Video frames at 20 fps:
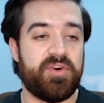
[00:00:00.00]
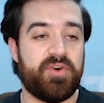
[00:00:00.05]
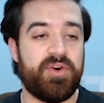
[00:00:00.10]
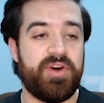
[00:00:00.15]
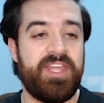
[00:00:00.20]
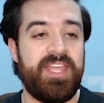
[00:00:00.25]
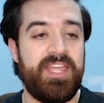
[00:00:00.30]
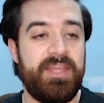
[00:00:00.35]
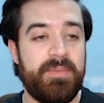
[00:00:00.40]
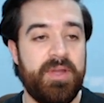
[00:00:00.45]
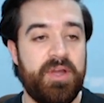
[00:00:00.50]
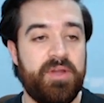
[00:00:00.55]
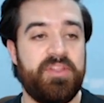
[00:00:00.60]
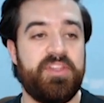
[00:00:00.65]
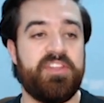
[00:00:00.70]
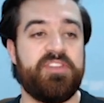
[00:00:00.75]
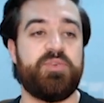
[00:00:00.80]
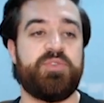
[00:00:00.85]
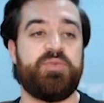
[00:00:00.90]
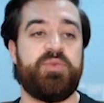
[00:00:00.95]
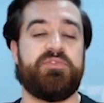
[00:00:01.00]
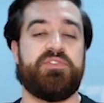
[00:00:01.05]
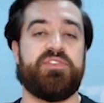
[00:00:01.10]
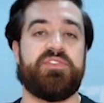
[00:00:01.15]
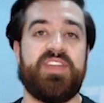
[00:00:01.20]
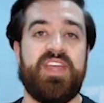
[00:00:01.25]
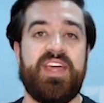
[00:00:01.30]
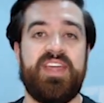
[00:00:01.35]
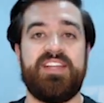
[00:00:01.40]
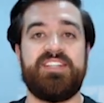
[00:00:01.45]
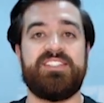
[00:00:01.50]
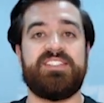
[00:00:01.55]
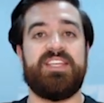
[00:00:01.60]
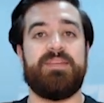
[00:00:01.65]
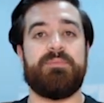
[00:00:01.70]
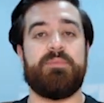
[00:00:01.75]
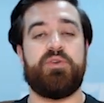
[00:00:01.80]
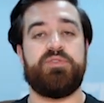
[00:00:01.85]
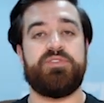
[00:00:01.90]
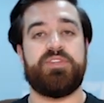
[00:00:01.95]
our email list, which we've said is
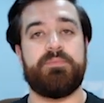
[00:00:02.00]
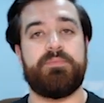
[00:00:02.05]
the most